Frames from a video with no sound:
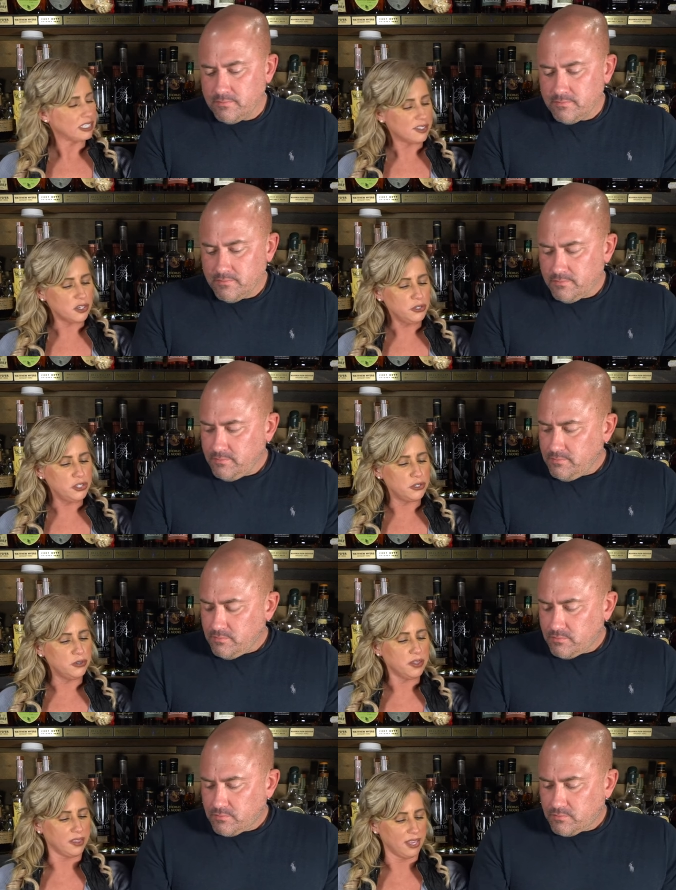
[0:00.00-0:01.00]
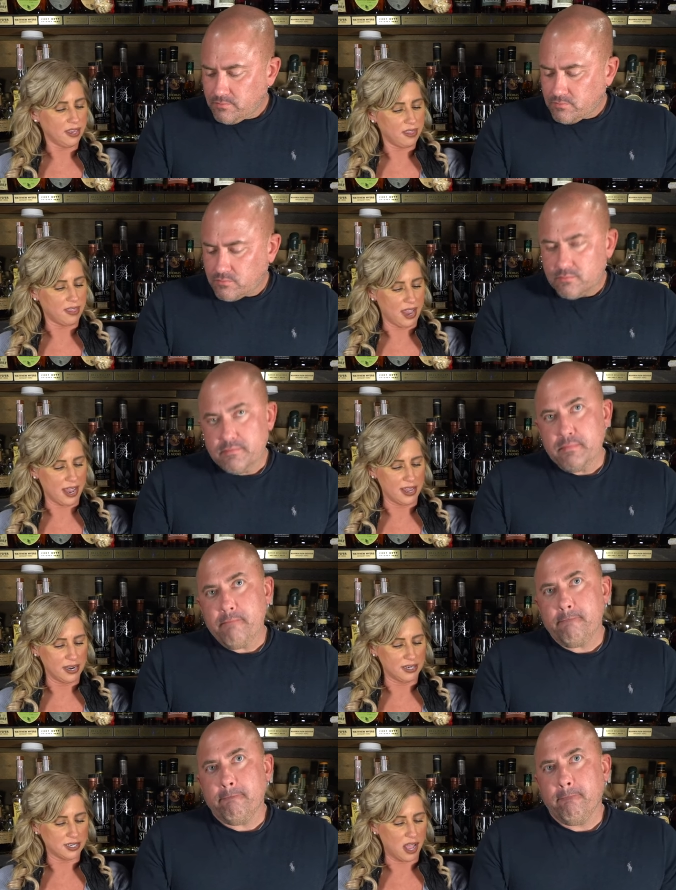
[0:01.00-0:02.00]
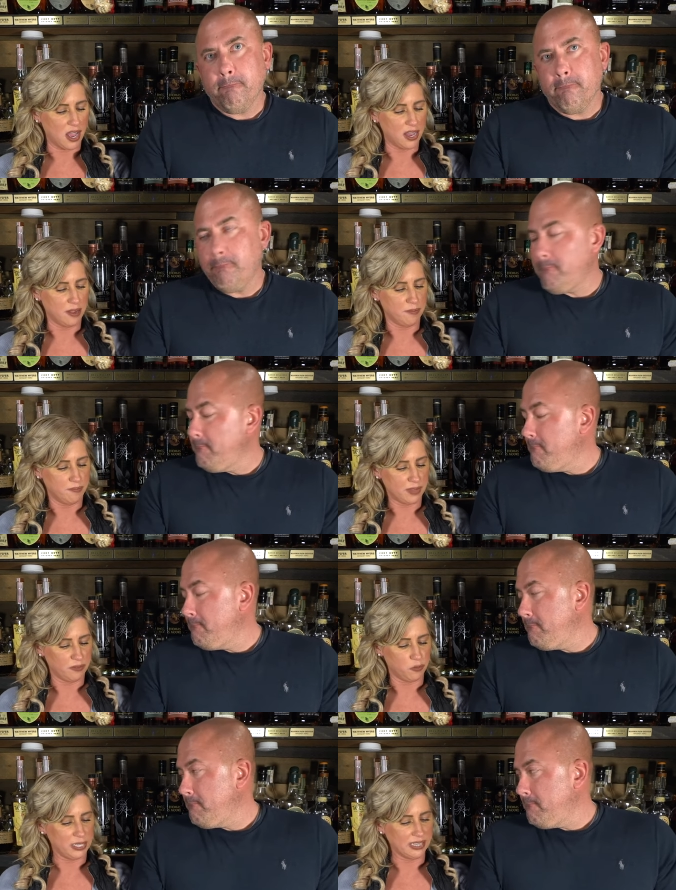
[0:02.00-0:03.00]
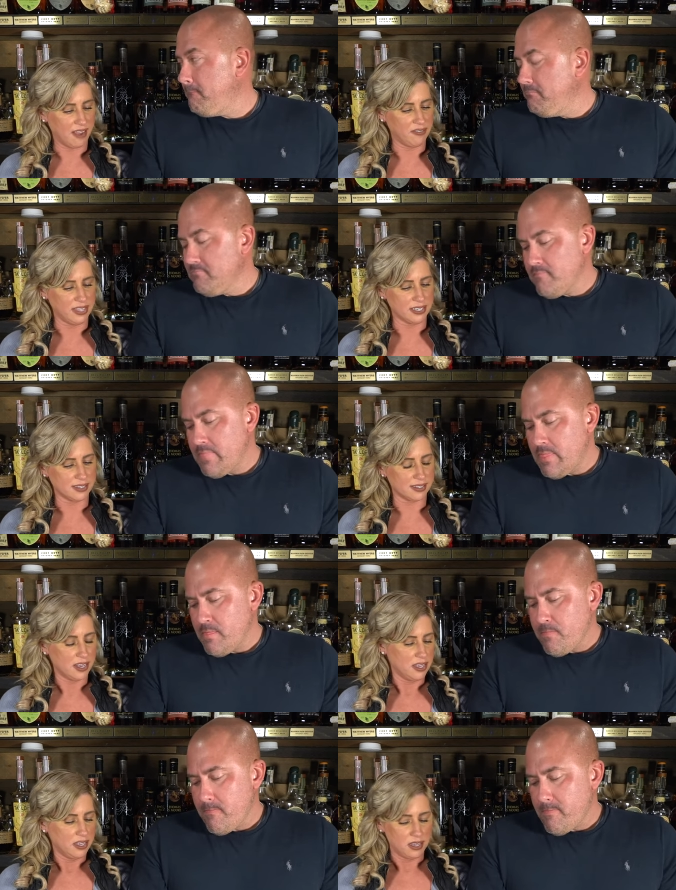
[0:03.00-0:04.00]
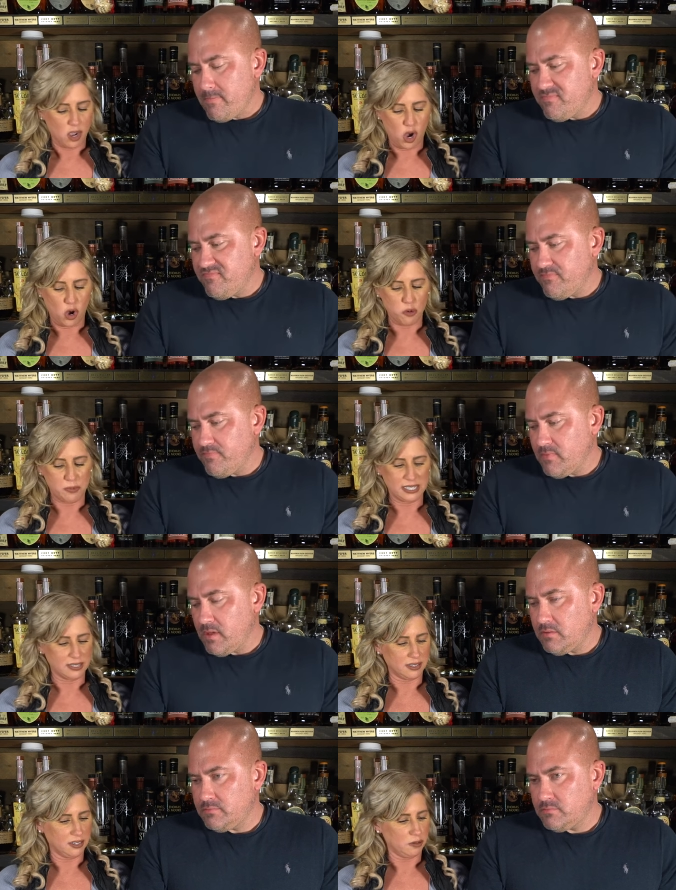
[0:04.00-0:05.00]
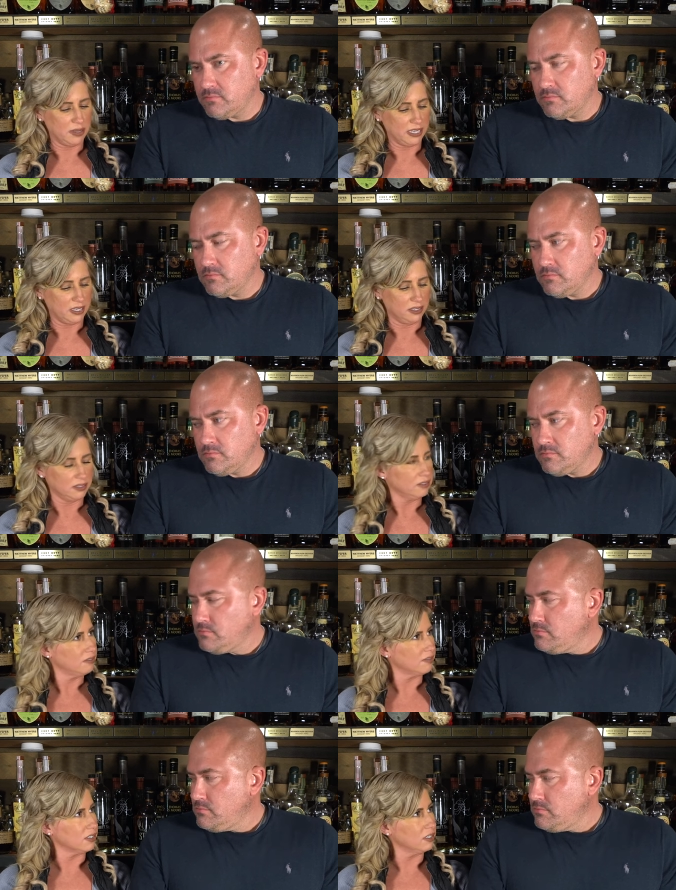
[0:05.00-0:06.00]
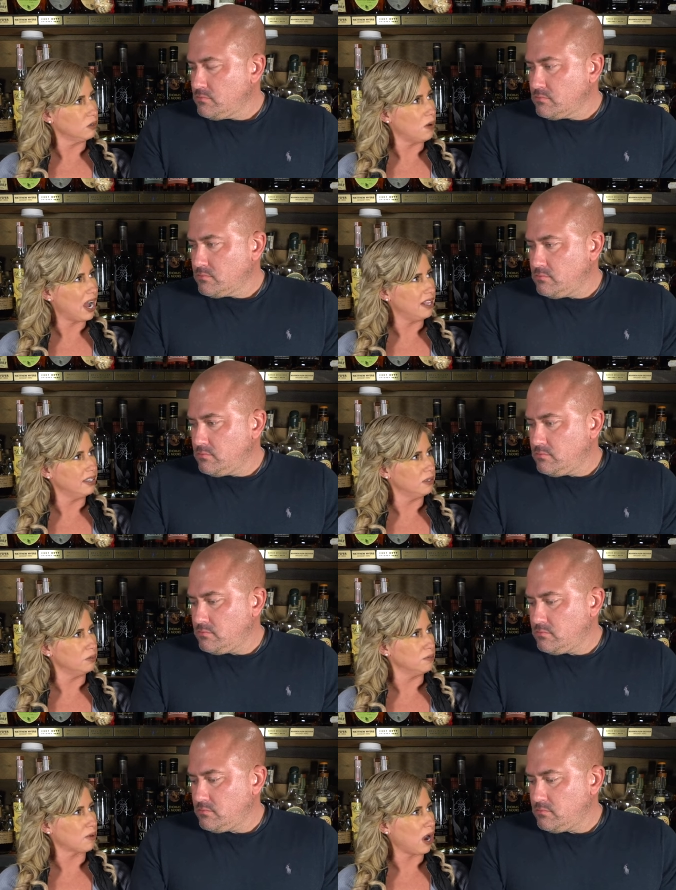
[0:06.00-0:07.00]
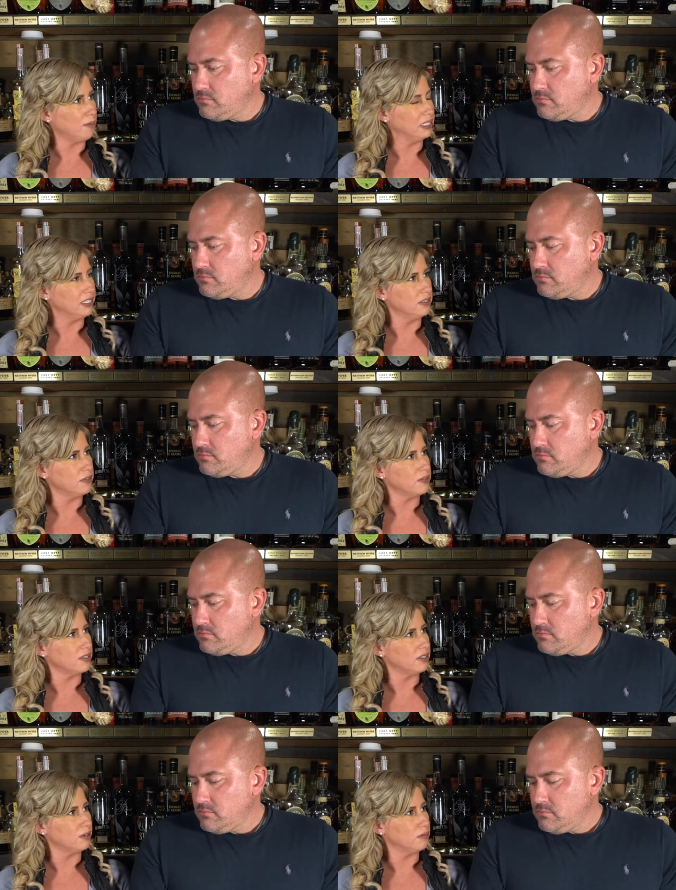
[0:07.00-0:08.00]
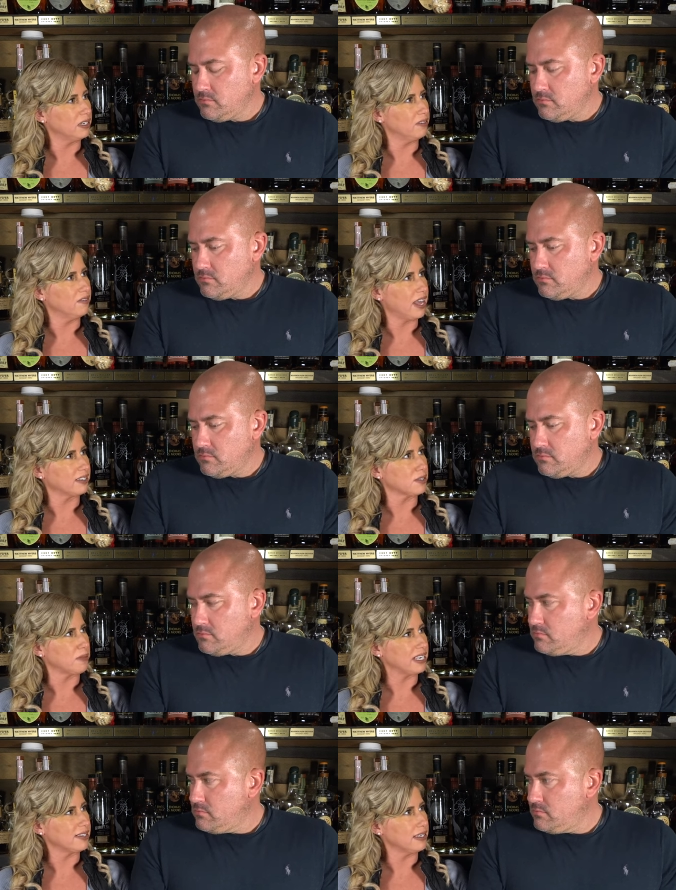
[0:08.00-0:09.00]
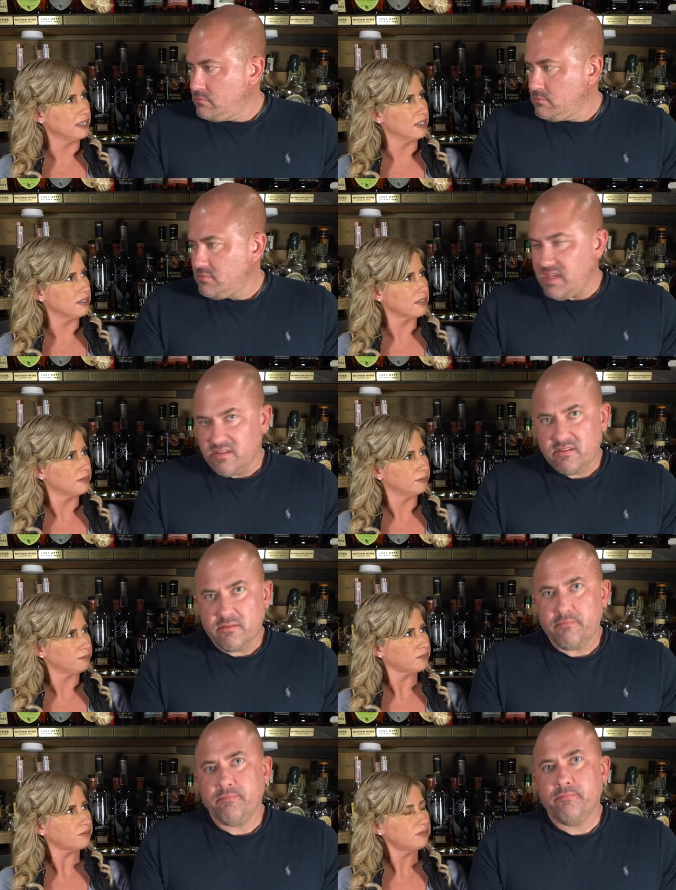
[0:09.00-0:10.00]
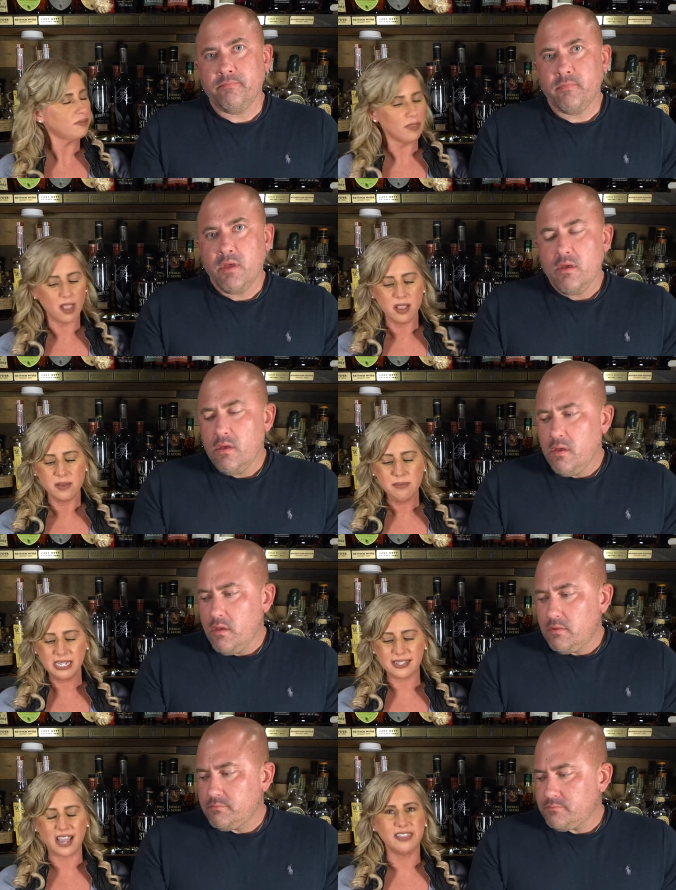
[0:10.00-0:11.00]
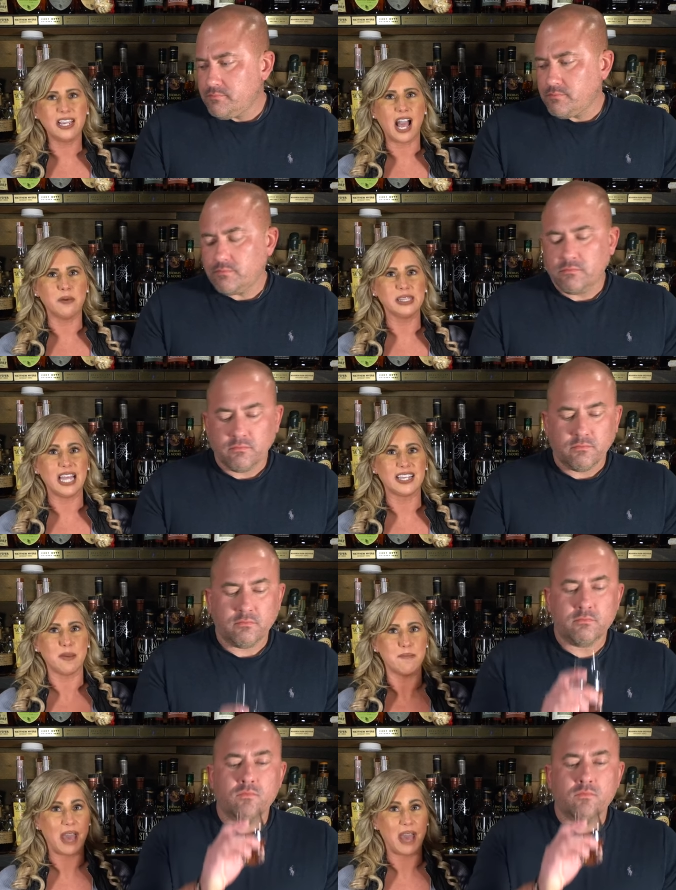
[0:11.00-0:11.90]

Speaker 1: So do you think that um, if we left this opened a little bit for a little while, it would probably lose a little bit of that spiciness? Yes. Because I think I would like it